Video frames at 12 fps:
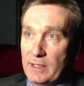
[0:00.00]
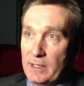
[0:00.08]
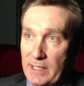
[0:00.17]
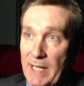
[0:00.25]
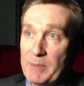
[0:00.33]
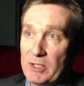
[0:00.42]

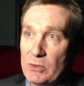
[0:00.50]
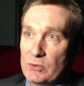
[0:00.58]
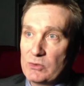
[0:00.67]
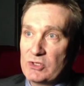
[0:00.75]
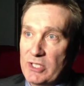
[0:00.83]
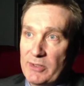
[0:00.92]
chemicals
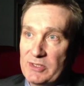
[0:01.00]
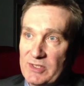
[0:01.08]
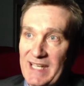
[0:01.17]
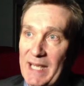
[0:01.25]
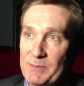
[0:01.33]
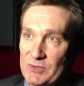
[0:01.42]
which go into
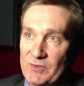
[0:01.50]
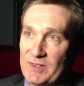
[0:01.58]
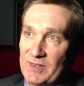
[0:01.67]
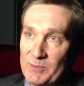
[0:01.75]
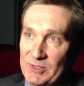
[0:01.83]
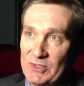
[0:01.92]
the atmosphere
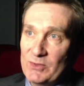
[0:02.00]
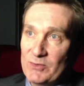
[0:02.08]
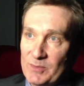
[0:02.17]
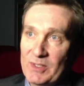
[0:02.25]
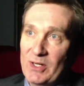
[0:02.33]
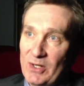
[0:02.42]
than we do
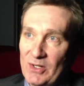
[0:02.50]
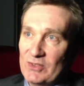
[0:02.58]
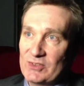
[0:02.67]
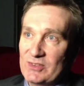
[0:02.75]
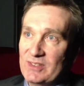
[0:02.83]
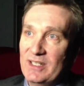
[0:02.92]
from
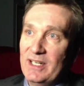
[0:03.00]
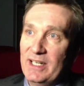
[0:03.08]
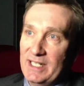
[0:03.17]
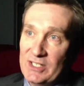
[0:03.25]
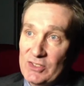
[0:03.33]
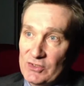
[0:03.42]
cars and
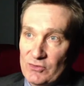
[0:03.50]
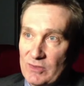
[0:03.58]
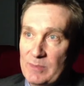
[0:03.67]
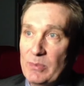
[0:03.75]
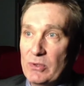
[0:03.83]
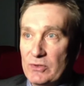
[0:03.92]
industry
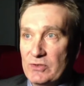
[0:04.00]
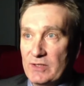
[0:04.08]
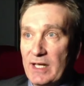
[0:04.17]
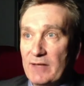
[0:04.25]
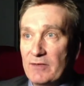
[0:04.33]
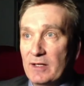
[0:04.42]
put
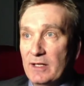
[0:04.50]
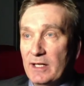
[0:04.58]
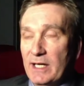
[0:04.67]
together.